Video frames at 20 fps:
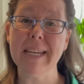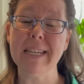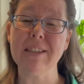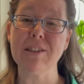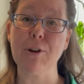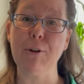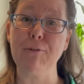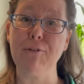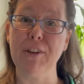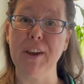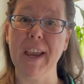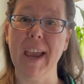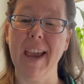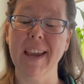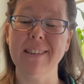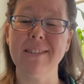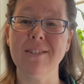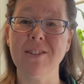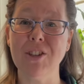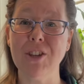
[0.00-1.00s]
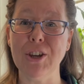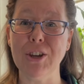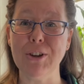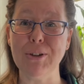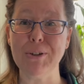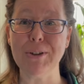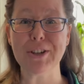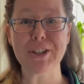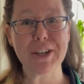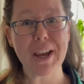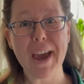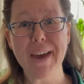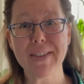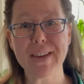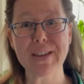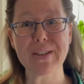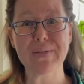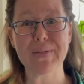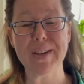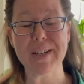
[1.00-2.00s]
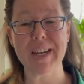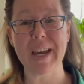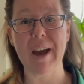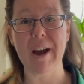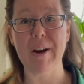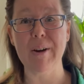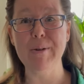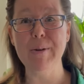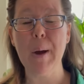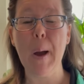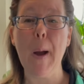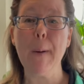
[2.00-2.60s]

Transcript: don't forget to share this video,